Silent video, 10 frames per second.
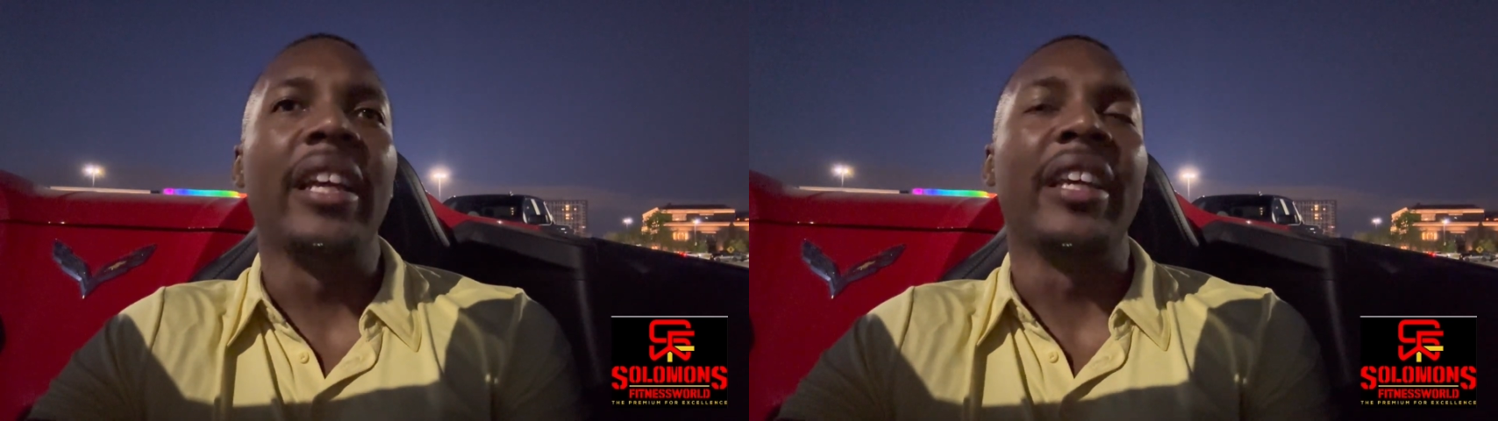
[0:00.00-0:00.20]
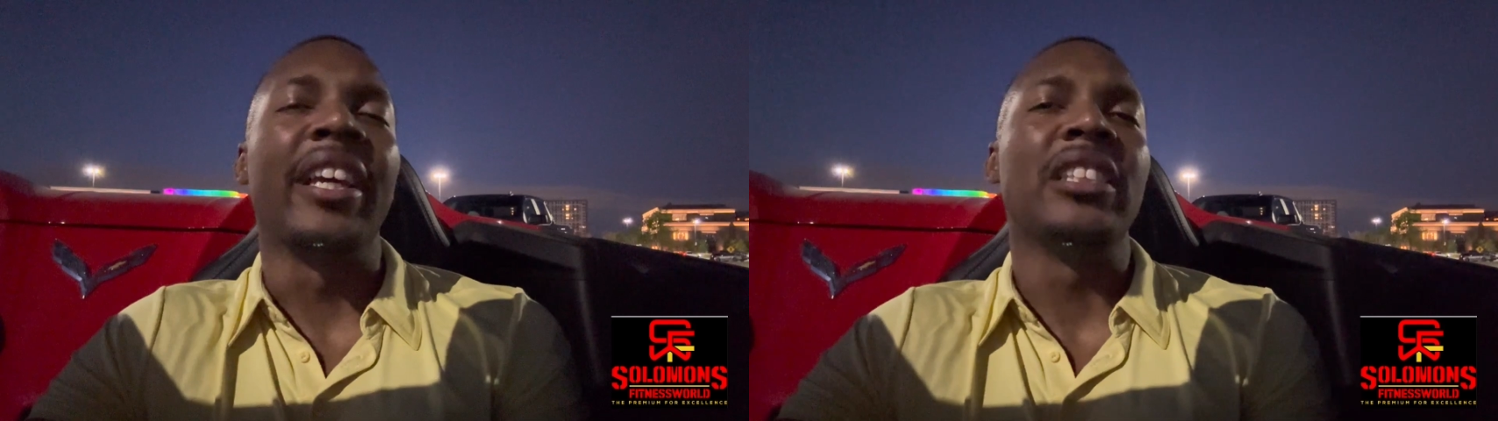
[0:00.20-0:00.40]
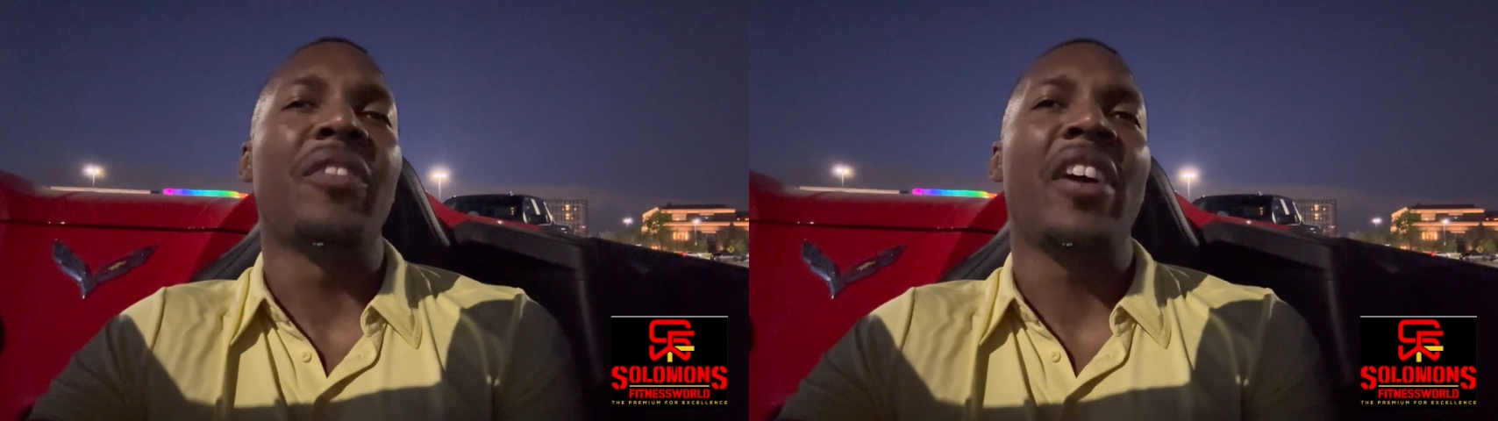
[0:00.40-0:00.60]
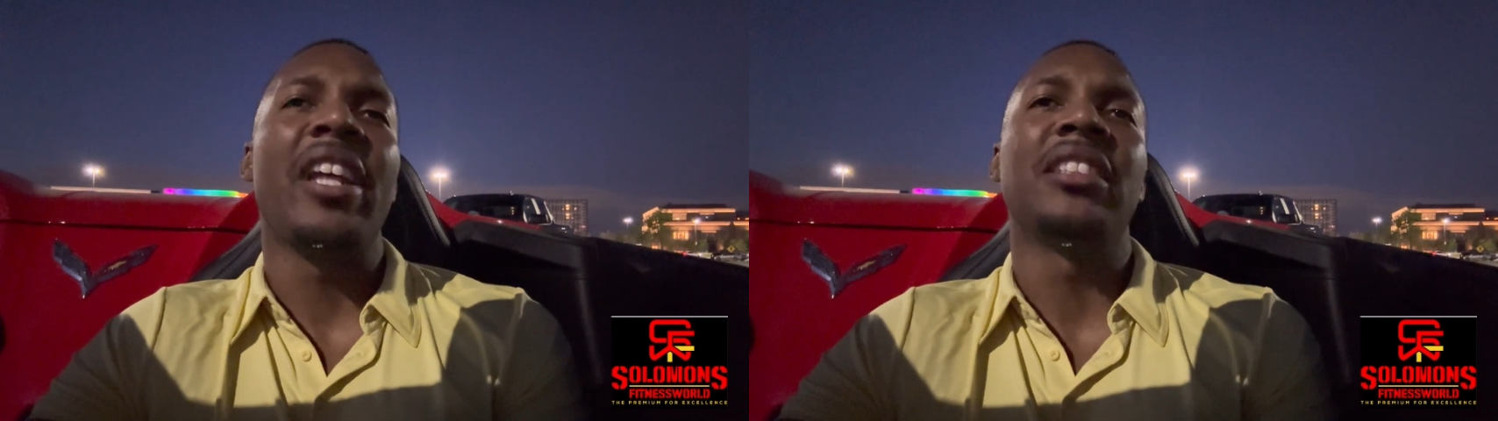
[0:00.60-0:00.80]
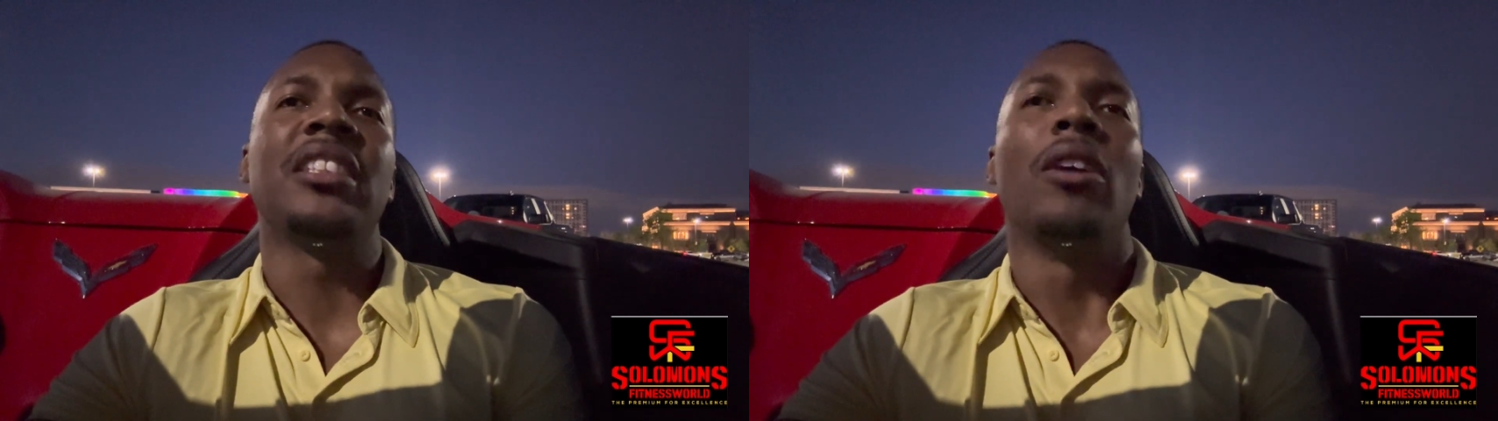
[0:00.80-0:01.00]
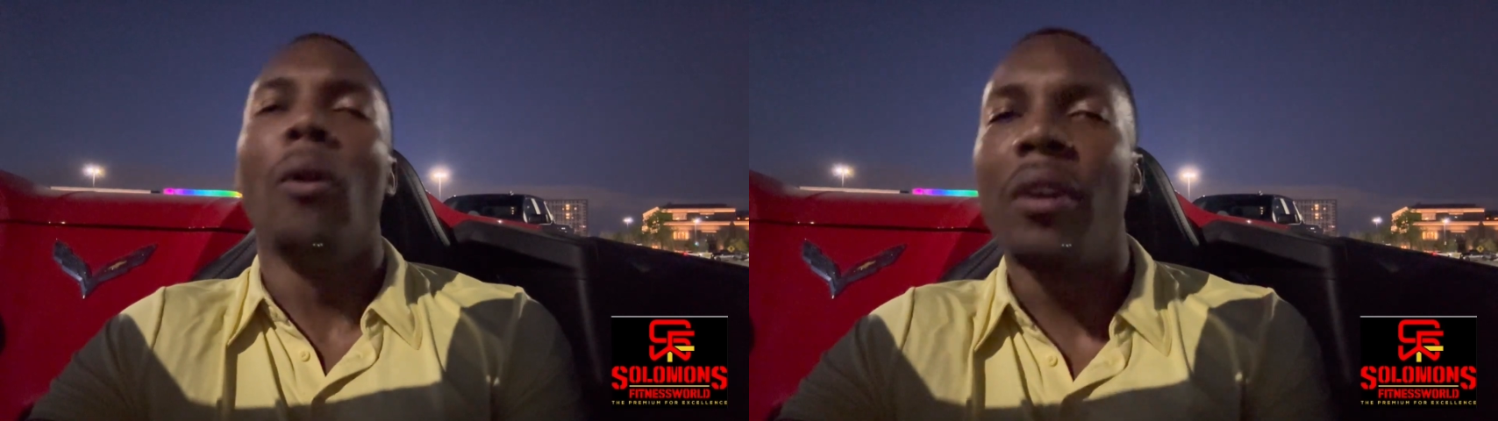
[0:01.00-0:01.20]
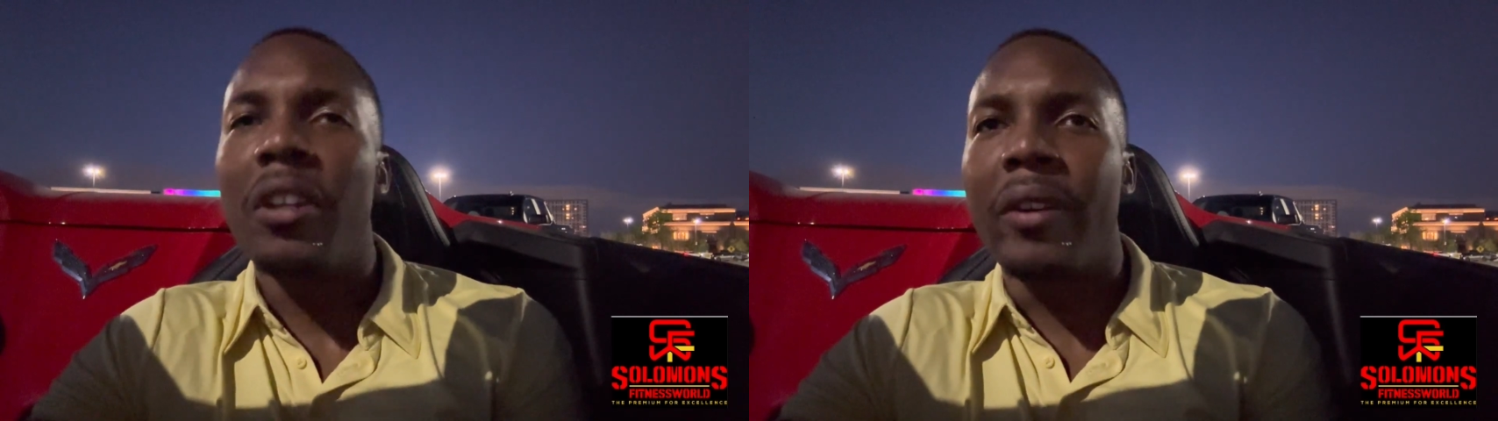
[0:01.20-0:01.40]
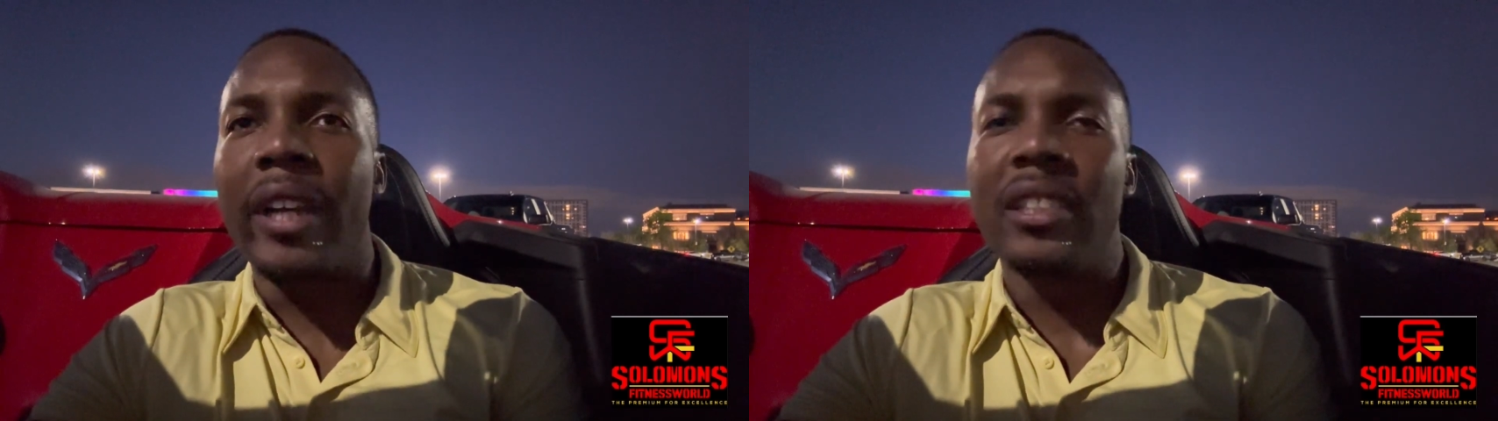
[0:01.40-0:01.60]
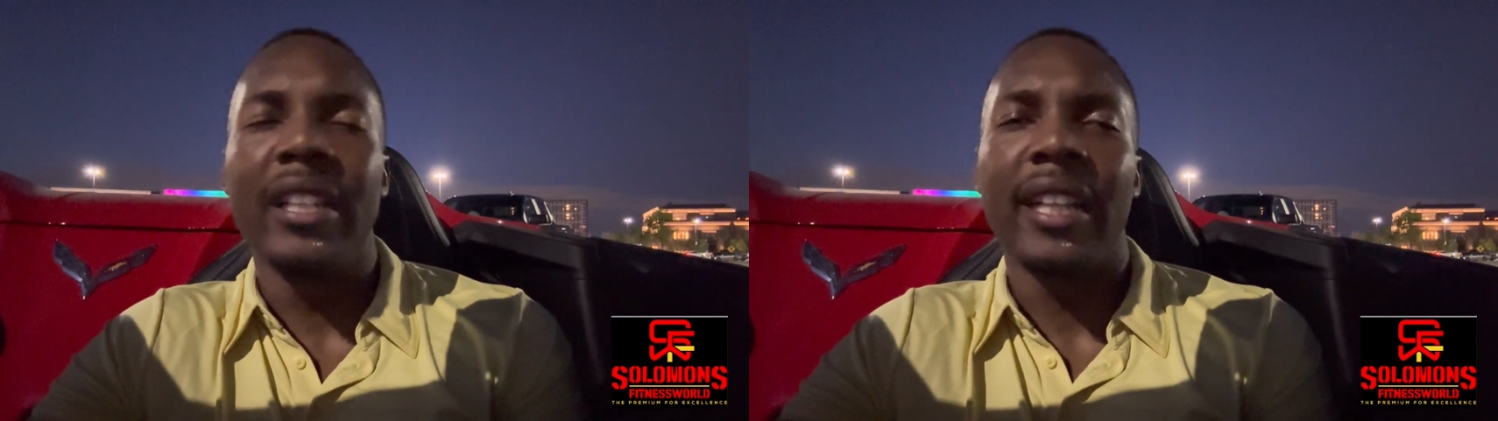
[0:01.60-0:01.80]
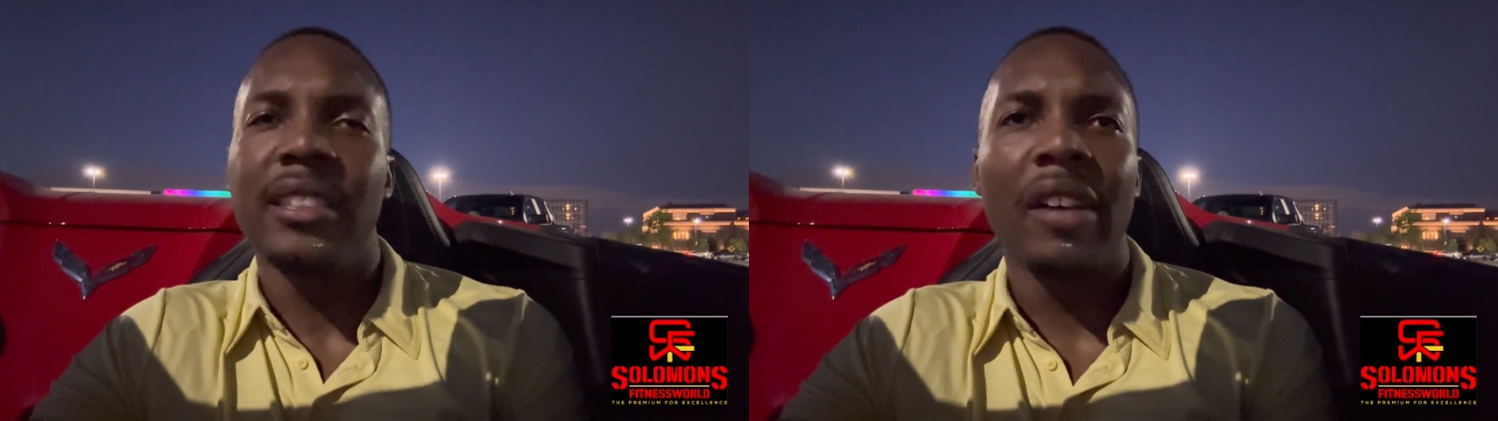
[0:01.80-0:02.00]
and get your finances in order or get to
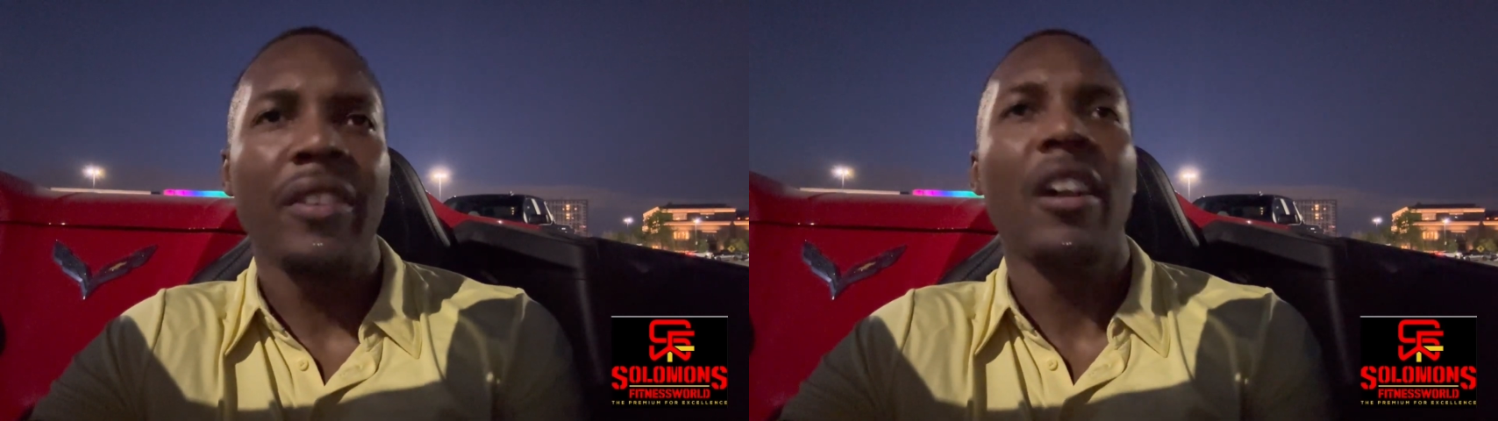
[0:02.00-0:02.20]
the next level.